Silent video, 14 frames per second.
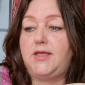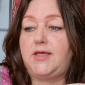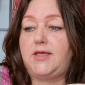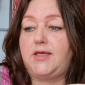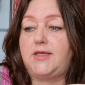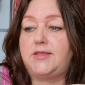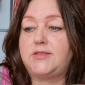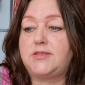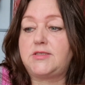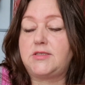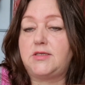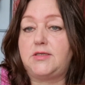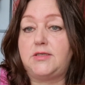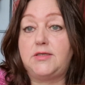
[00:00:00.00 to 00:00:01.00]

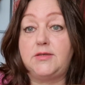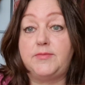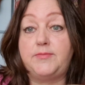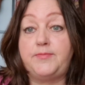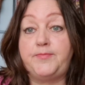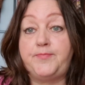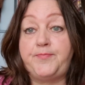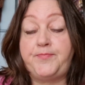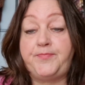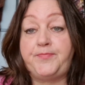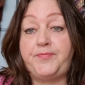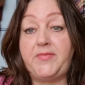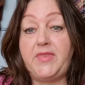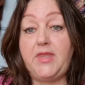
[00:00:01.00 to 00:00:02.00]
And
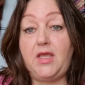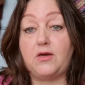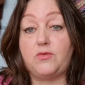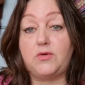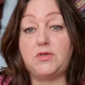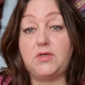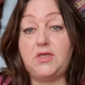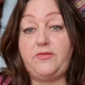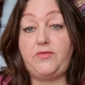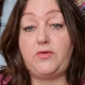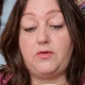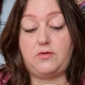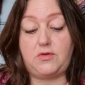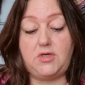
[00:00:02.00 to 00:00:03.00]
now,
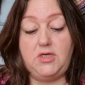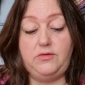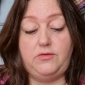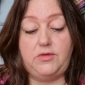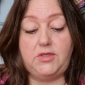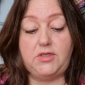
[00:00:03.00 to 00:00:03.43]
if you're new